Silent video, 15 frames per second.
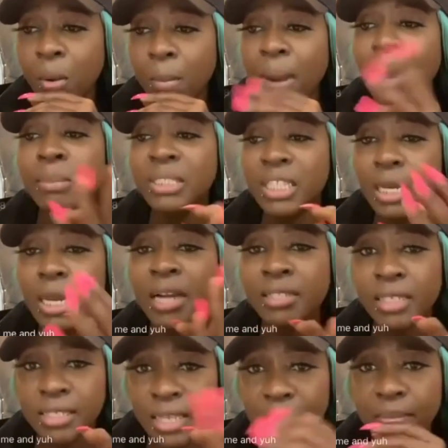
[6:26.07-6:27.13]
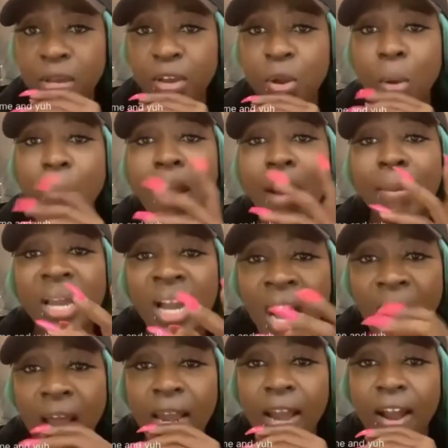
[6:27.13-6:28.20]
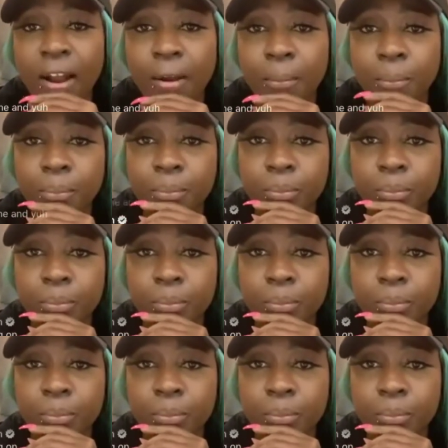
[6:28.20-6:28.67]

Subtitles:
I tell her, say, send me a number. Me call her.